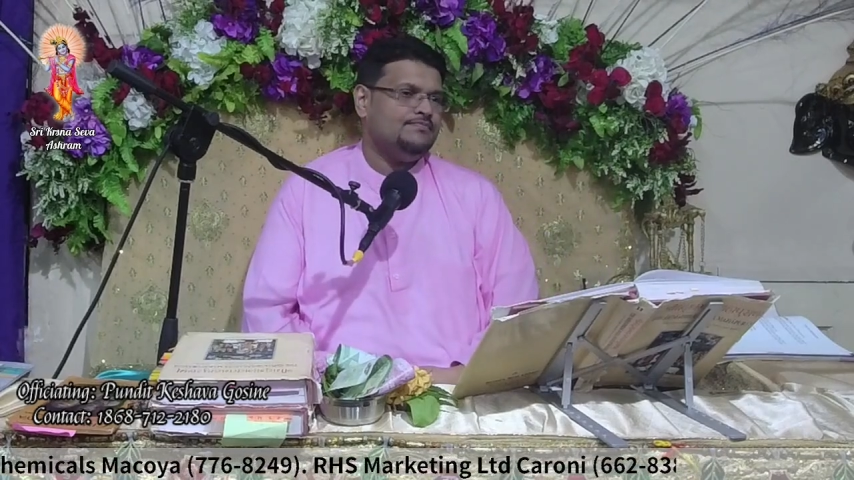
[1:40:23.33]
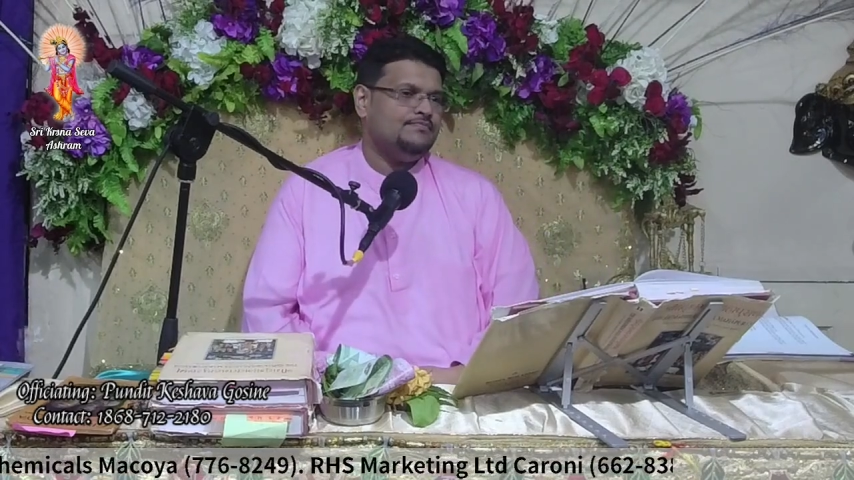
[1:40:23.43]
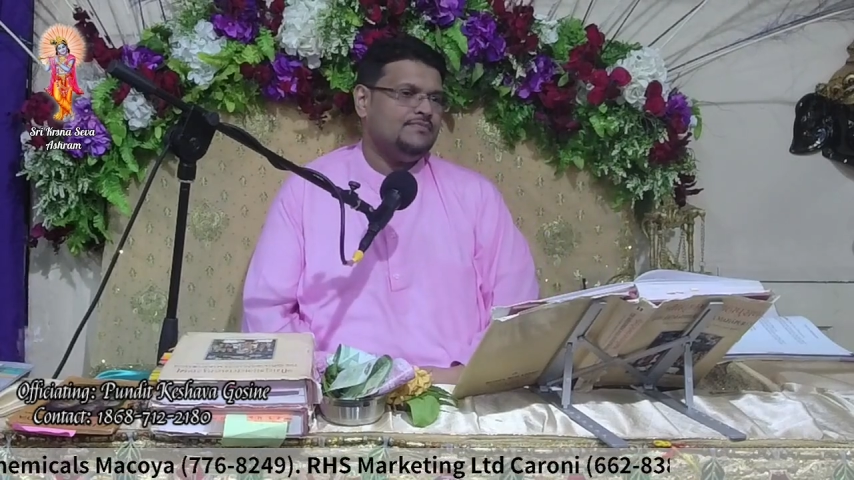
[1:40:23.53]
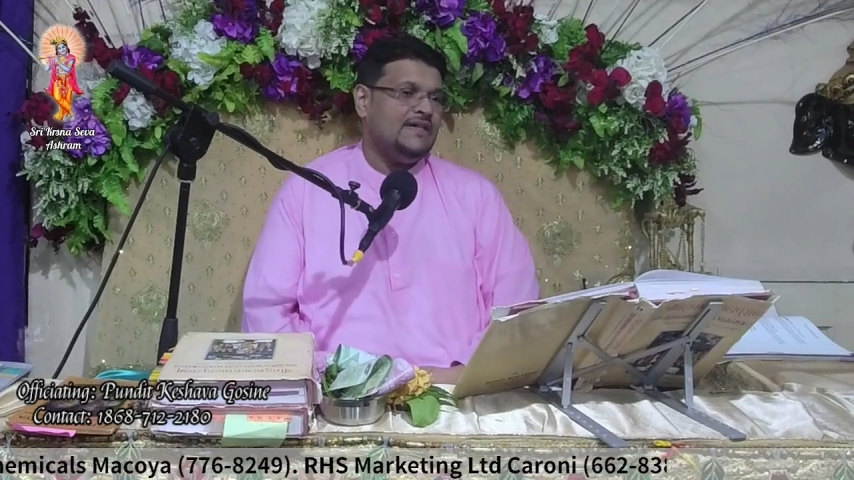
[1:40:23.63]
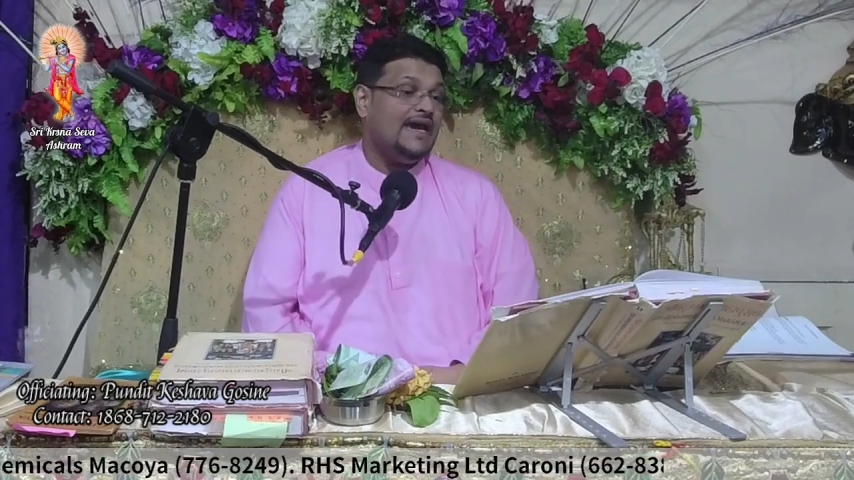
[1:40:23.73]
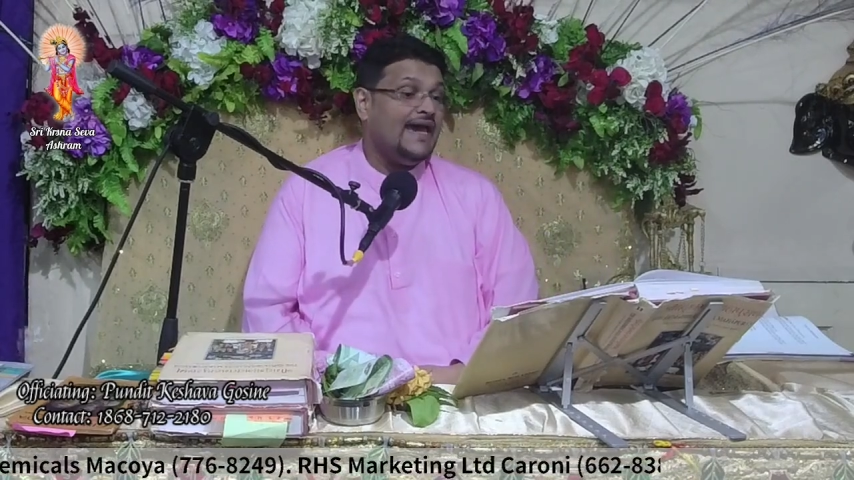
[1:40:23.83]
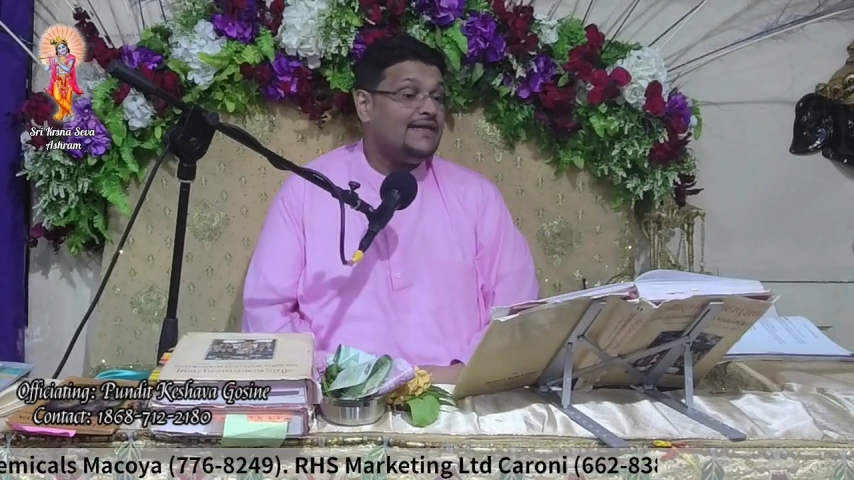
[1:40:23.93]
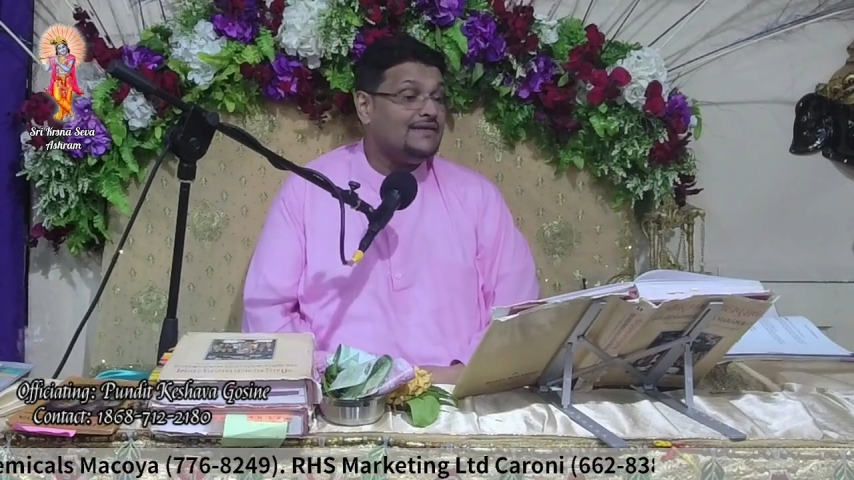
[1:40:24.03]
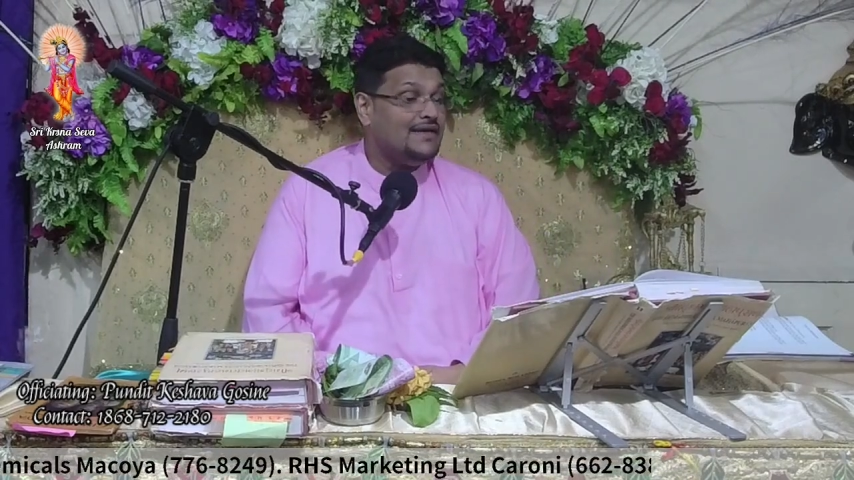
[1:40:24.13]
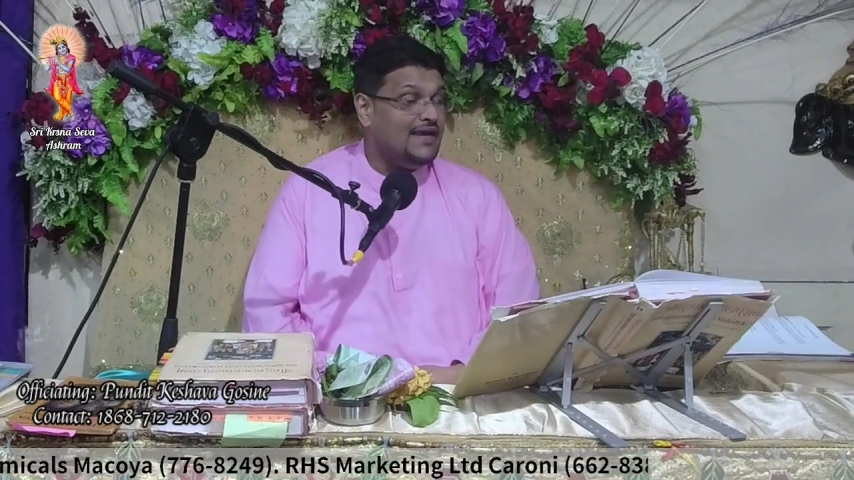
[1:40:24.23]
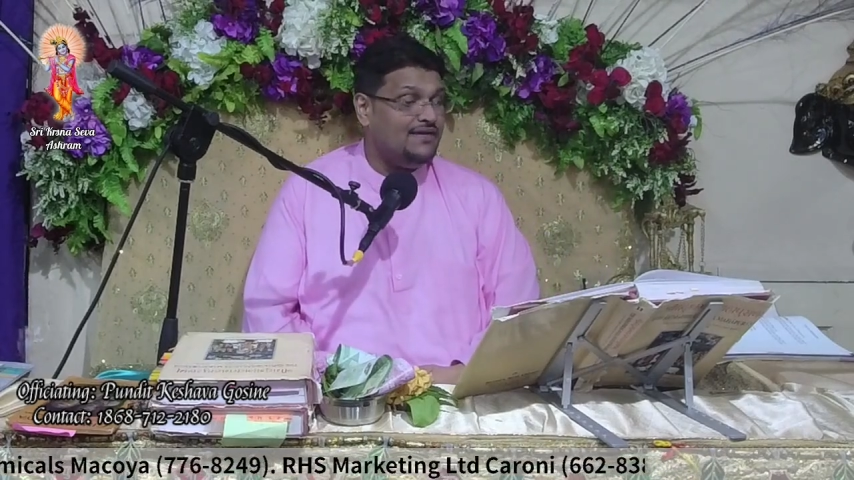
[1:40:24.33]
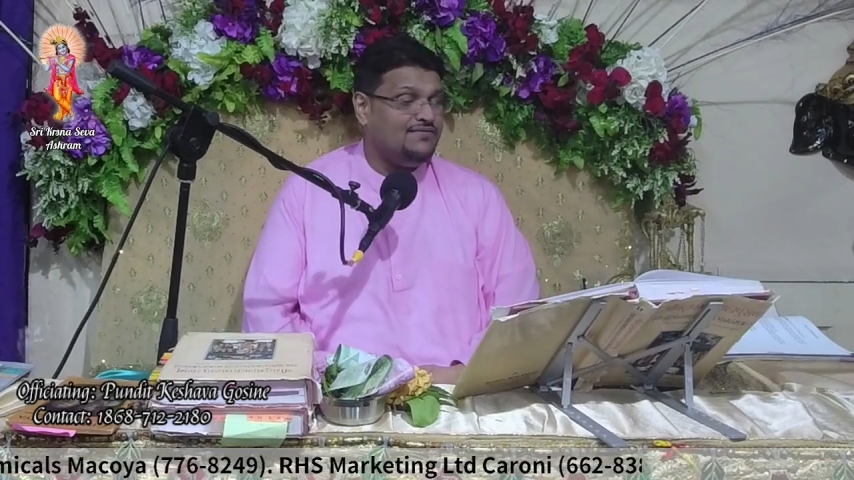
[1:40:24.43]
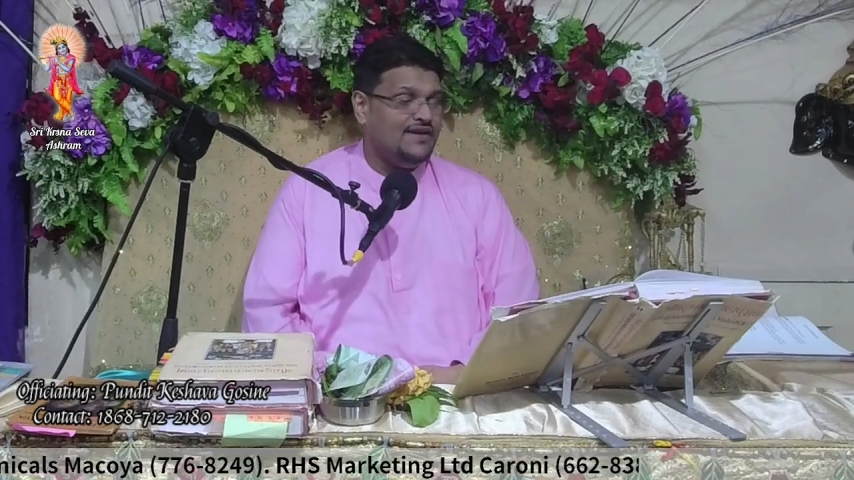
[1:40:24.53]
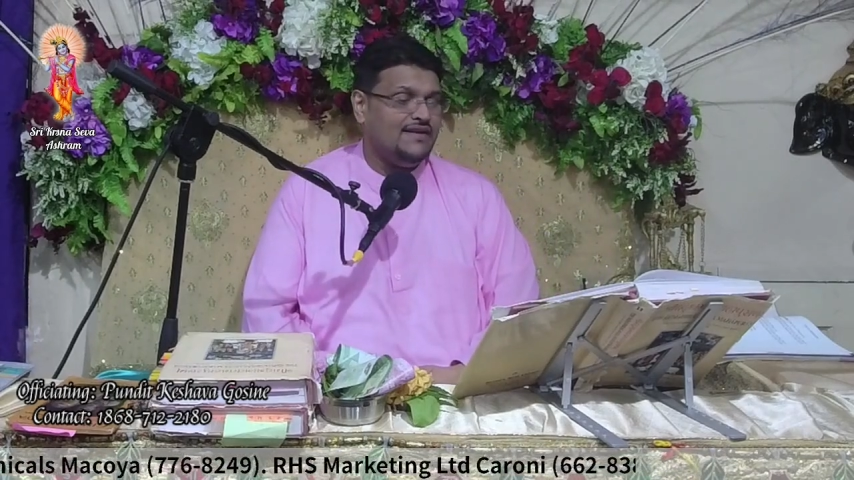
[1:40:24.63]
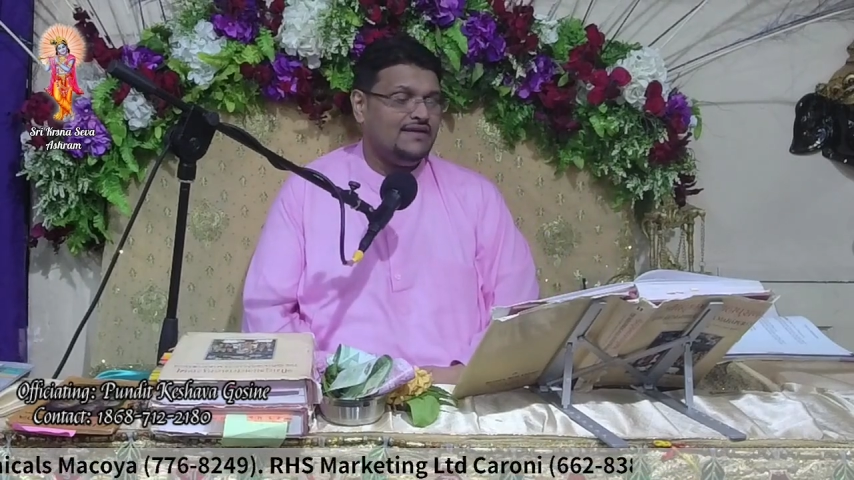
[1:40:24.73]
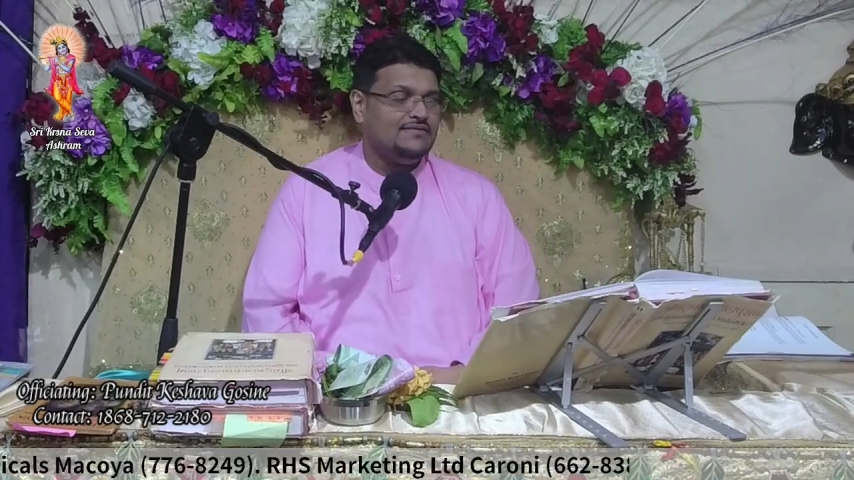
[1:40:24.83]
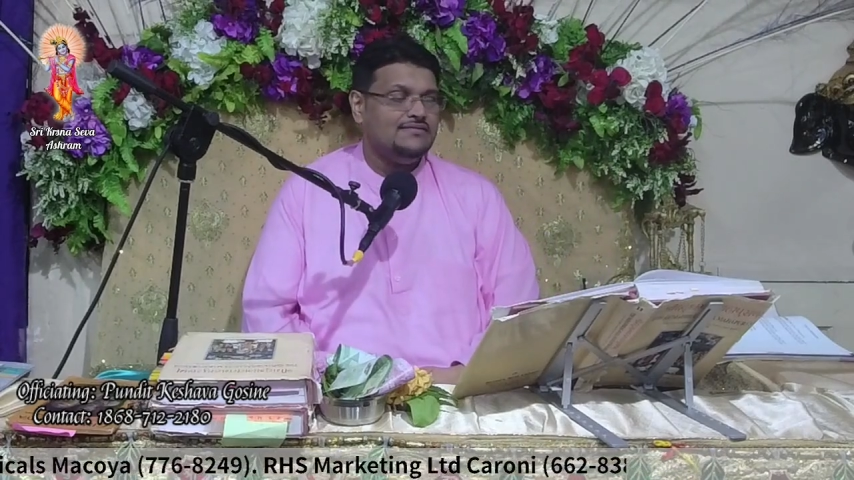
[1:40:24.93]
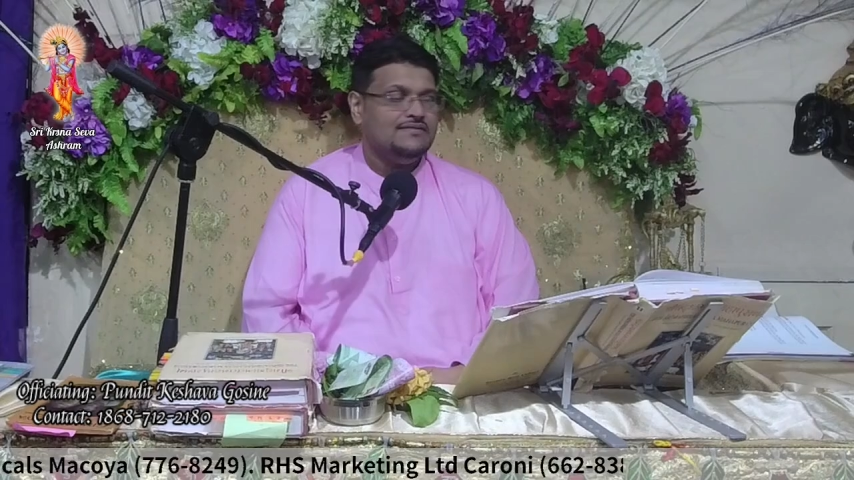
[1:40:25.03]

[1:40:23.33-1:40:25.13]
Guiding your life like that.